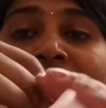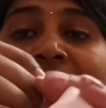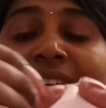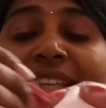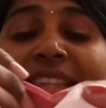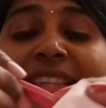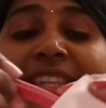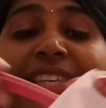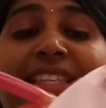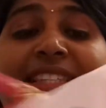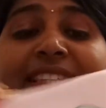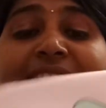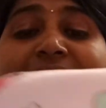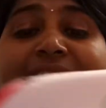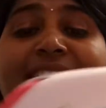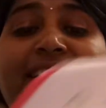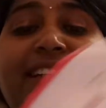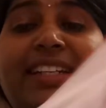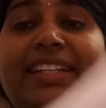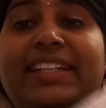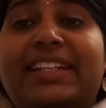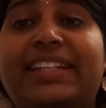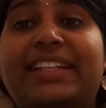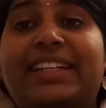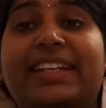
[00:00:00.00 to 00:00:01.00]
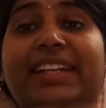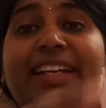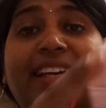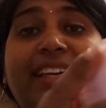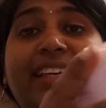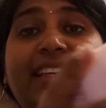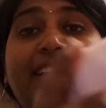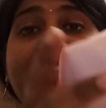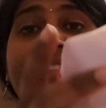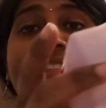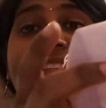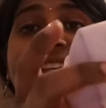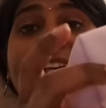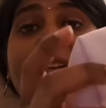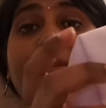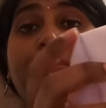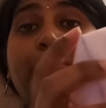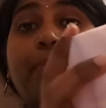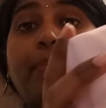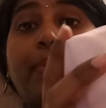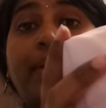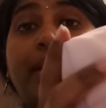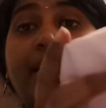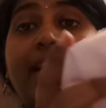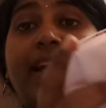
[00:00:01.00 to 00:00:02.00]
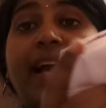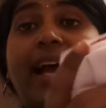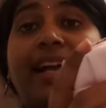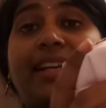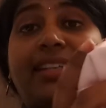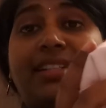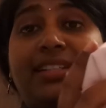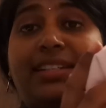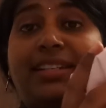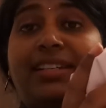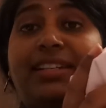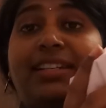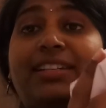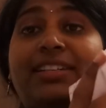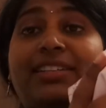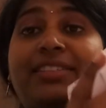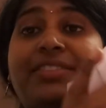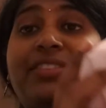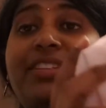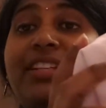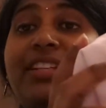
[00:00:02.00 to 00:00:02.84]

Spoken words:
And these are really nice and big, actually,